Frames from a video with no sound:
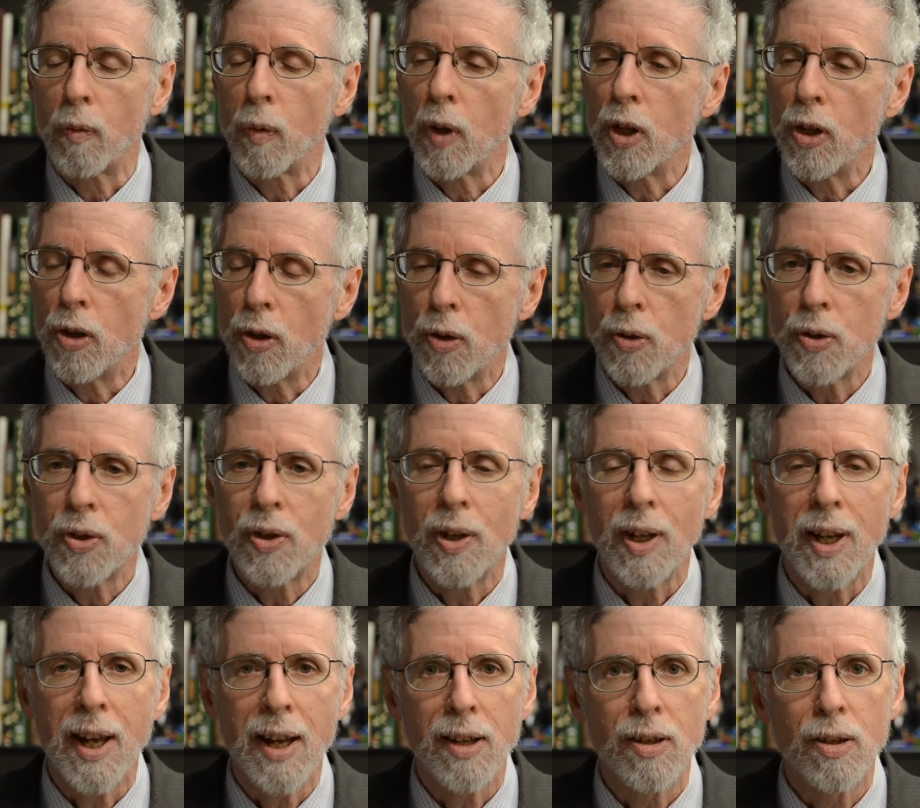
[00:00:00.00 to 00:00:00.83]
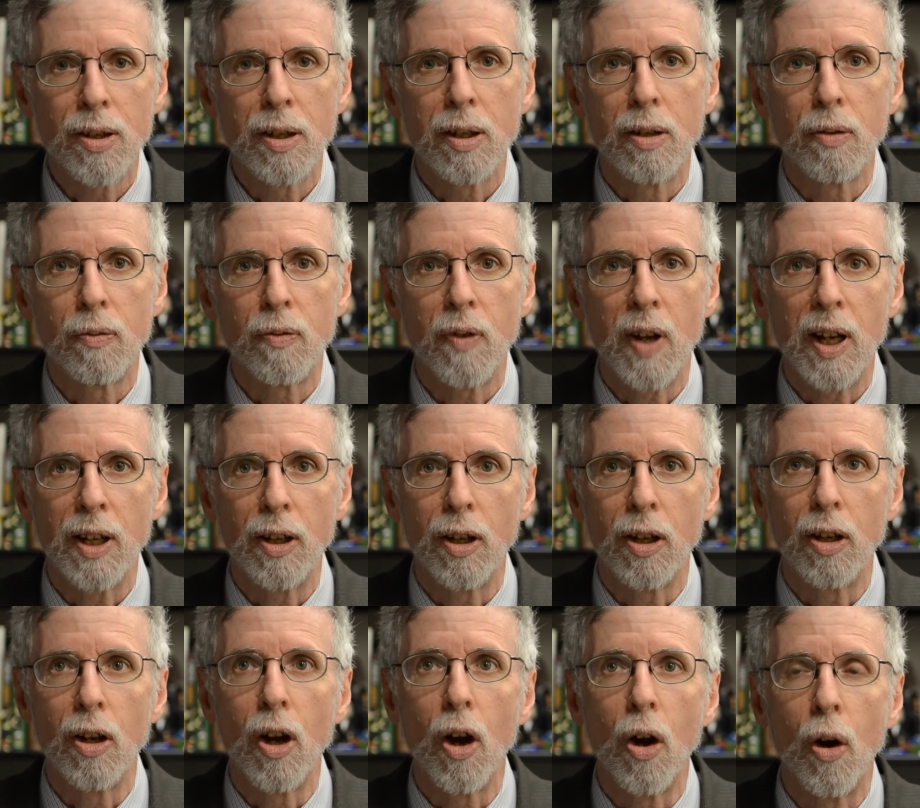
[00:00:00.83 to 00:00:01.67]
used against the
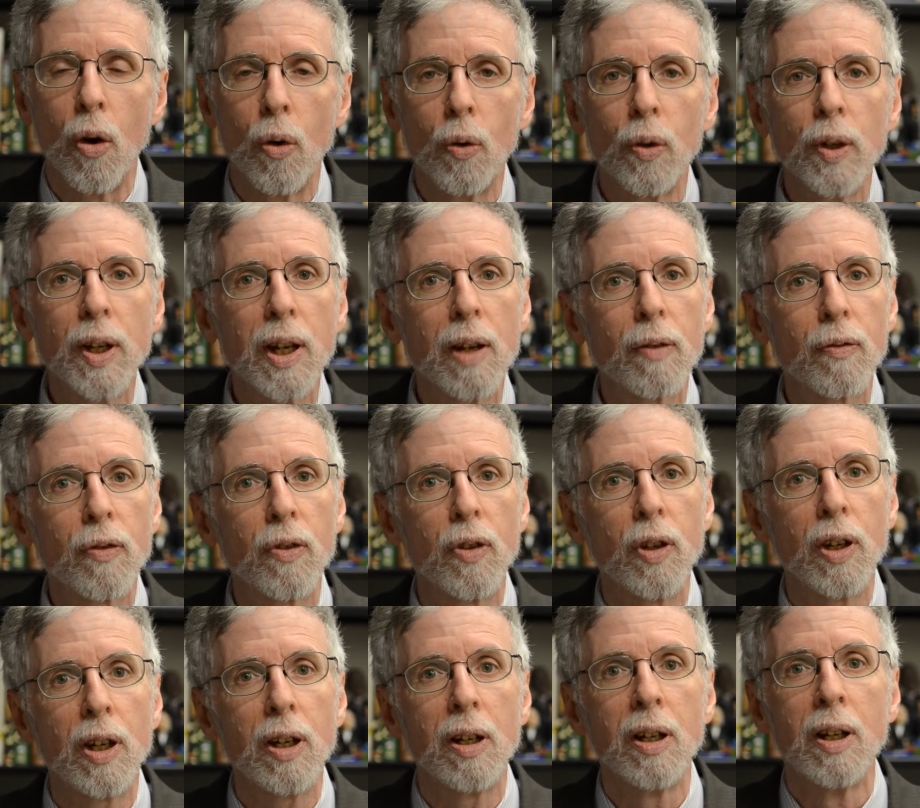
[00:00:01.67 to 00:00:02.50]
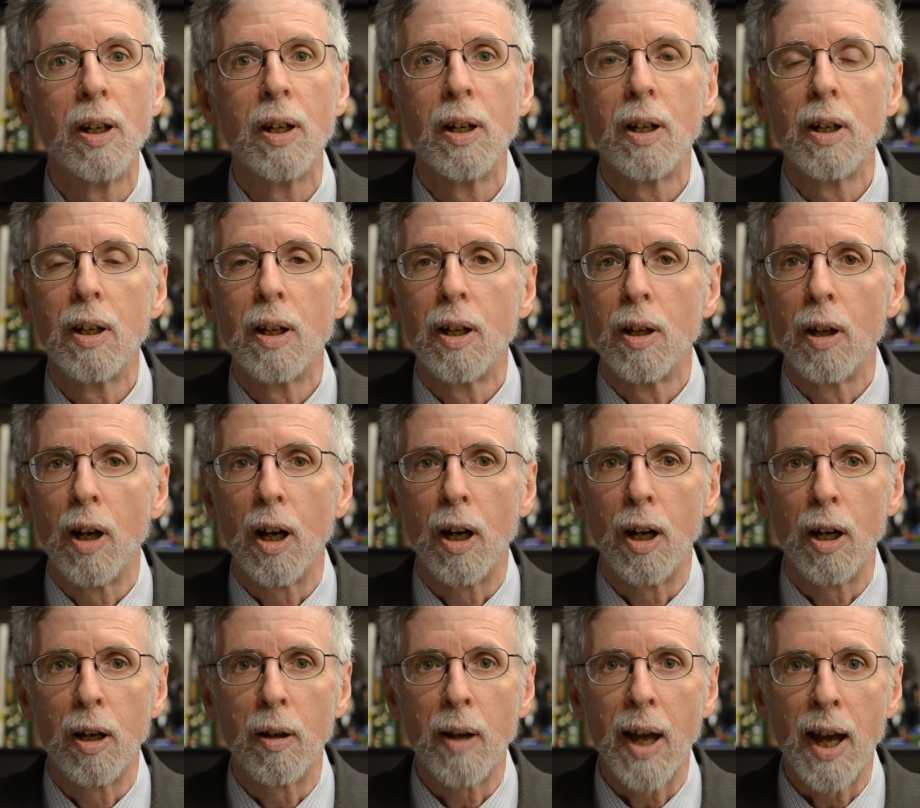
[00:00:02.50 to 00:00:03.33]
defendant only if the
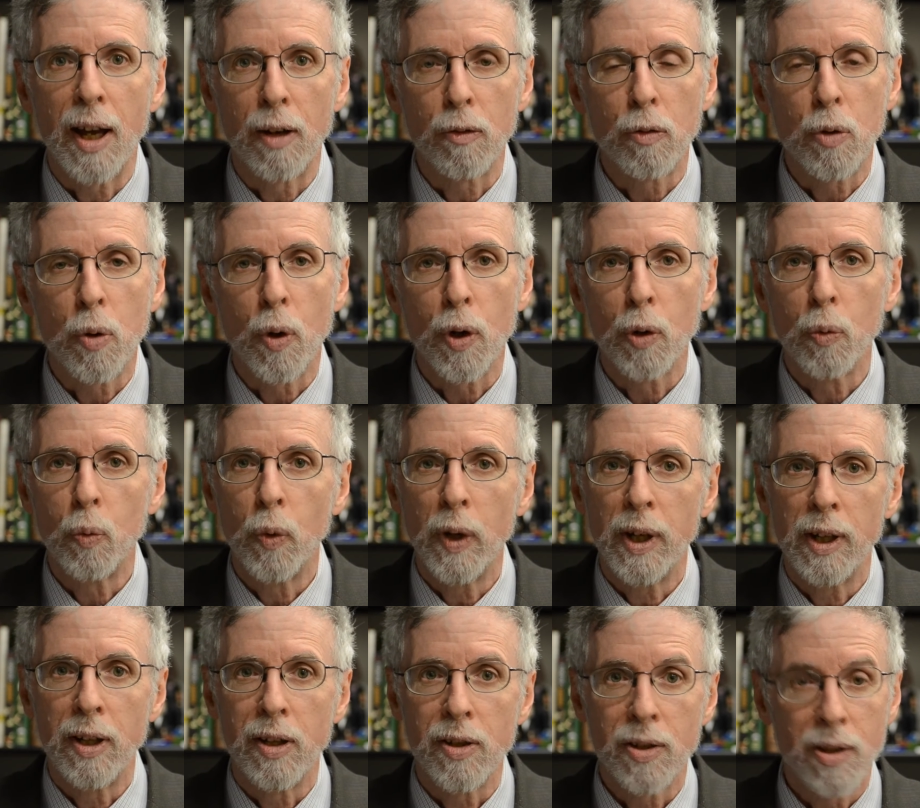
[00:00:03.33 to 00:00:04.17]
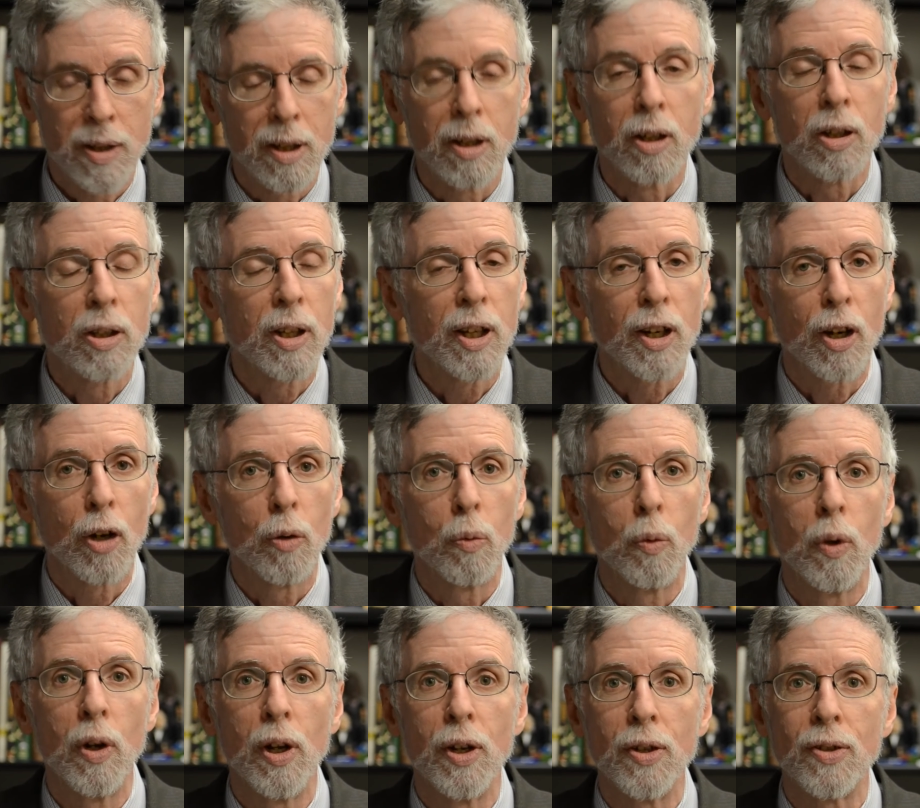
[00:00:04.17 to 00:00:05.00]
out-of-court witness, the declarant,
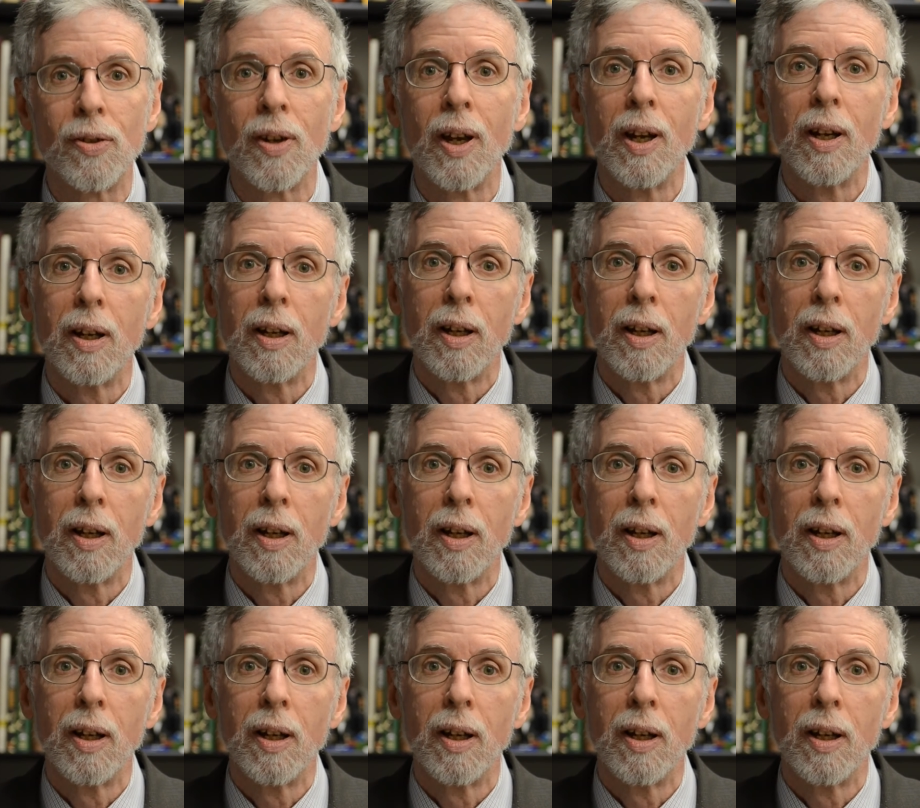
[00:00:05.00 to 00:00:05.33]
was